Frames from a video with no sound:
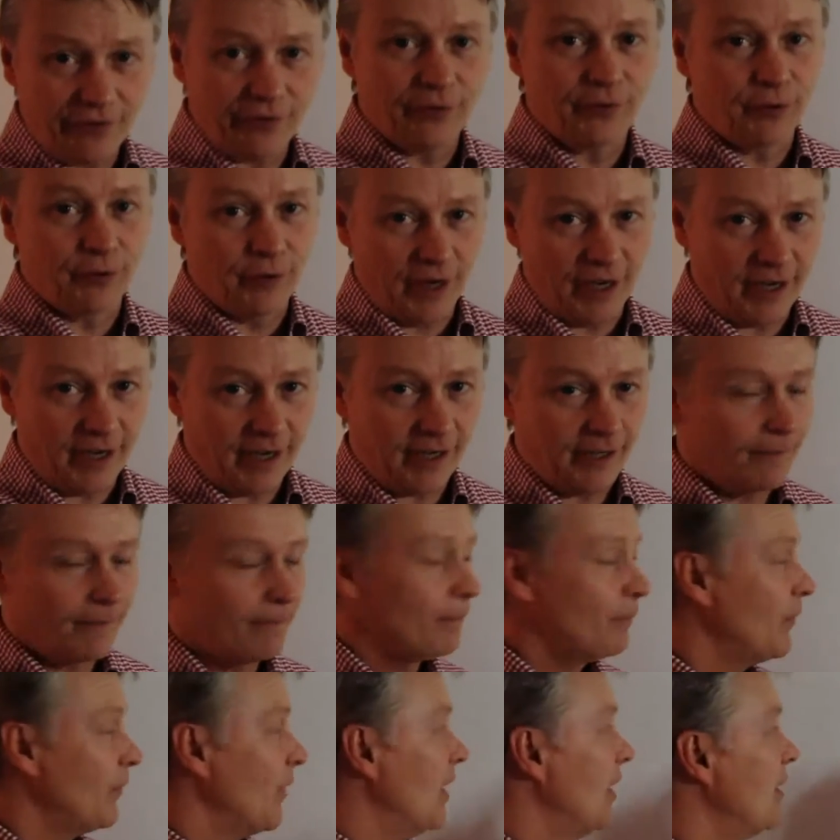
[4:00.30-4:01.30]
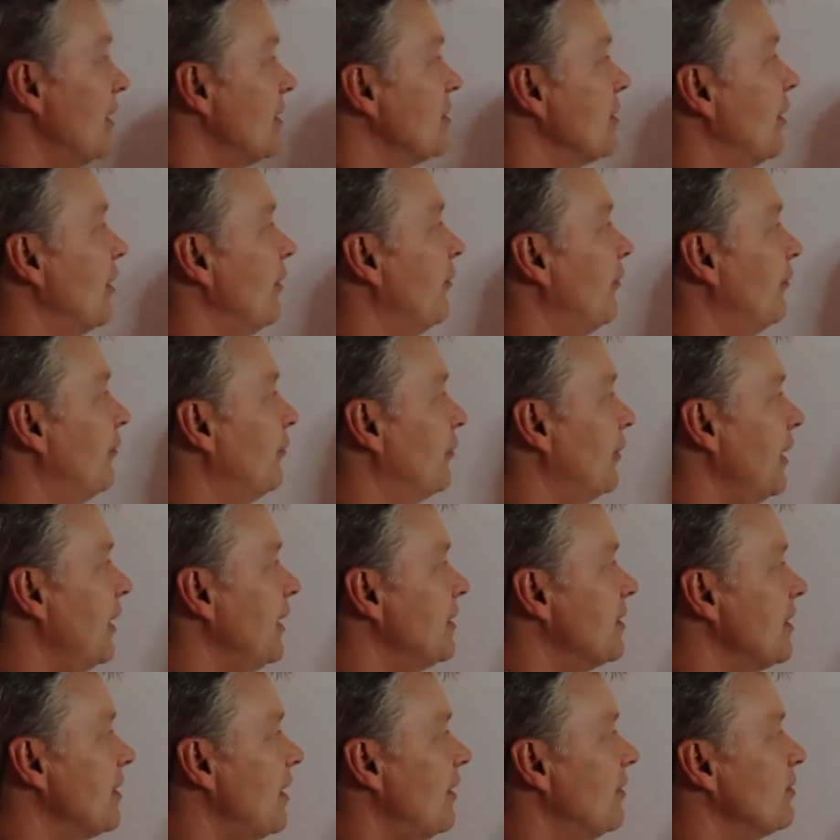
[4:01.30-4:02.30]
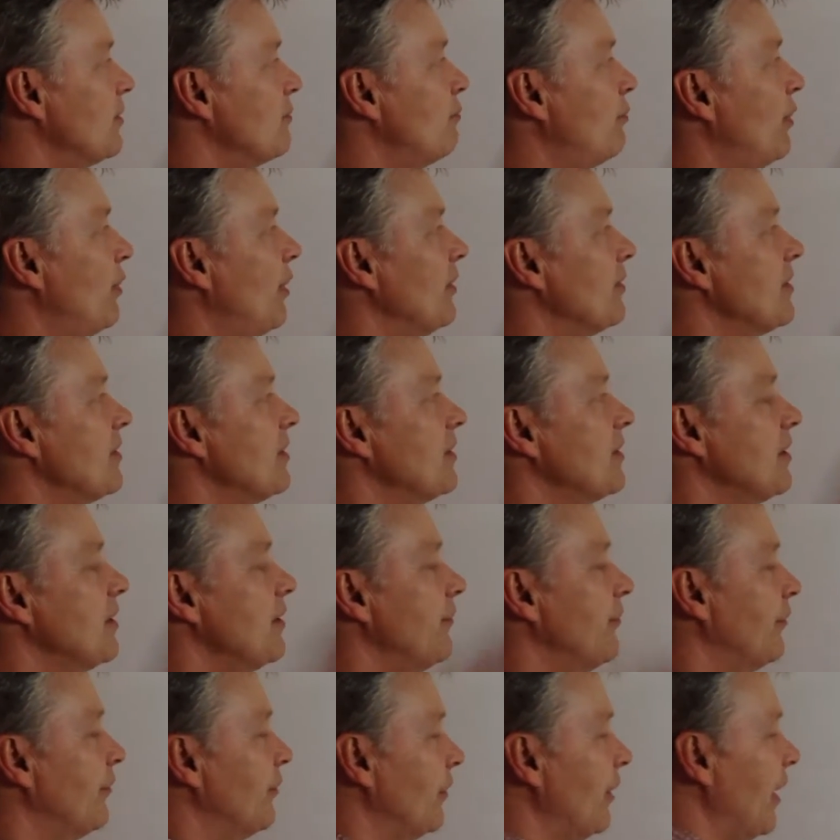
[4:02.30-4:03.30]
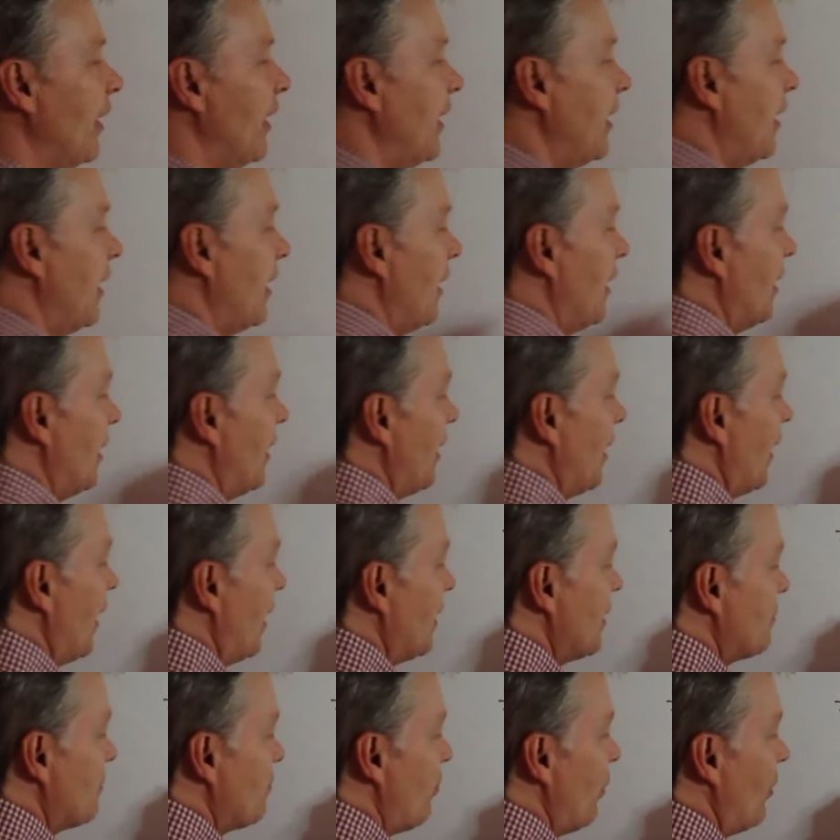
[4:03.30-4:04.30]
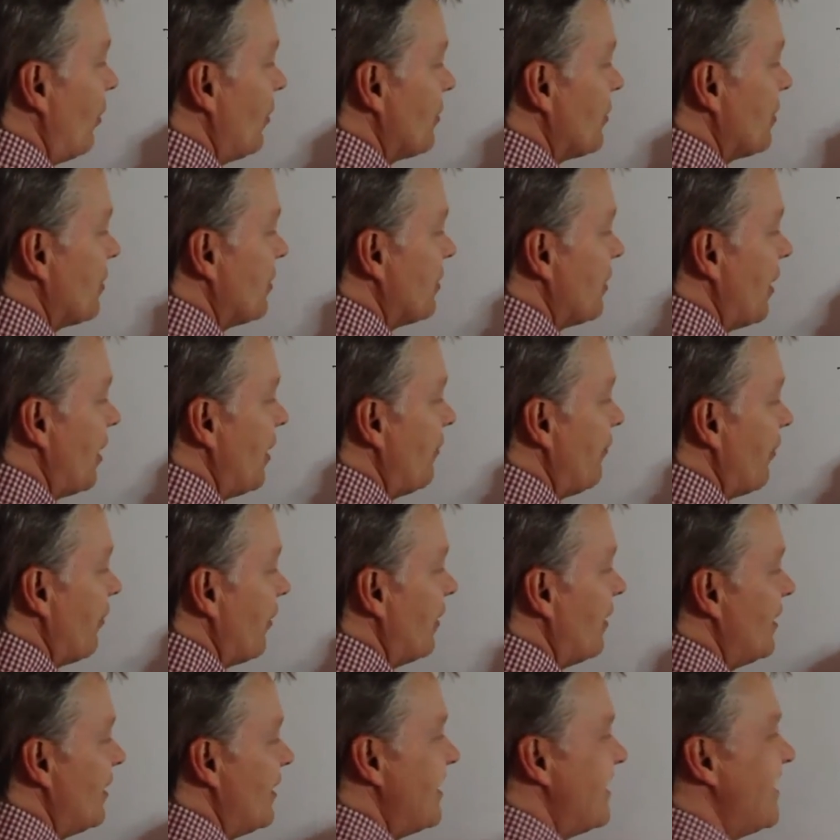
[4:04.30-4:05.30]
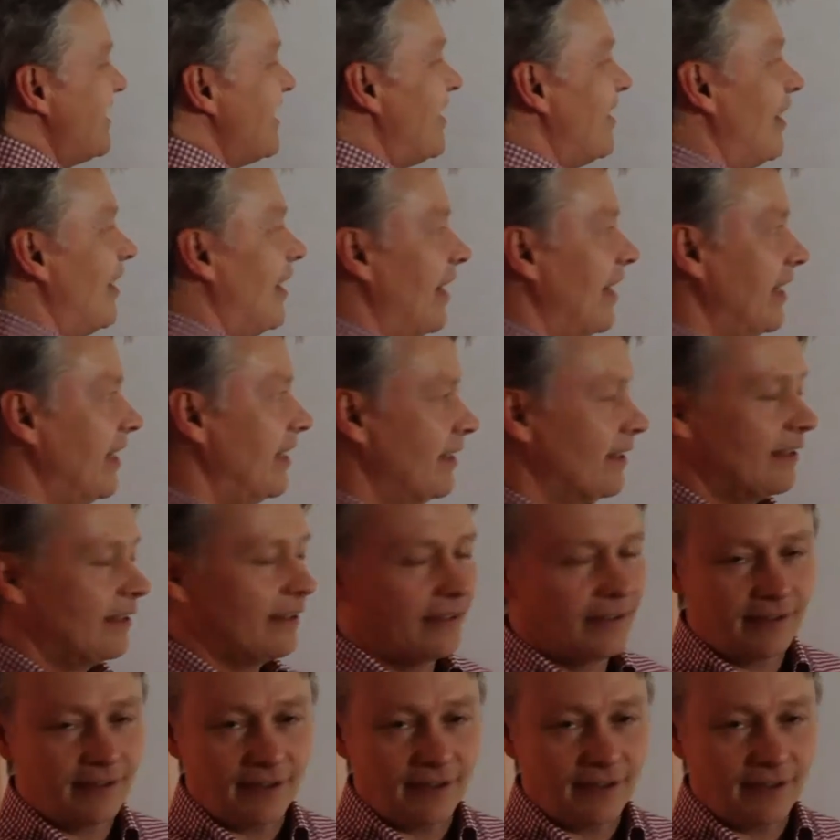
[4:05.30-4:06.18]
3. So 3 times positive 3 is positive 9,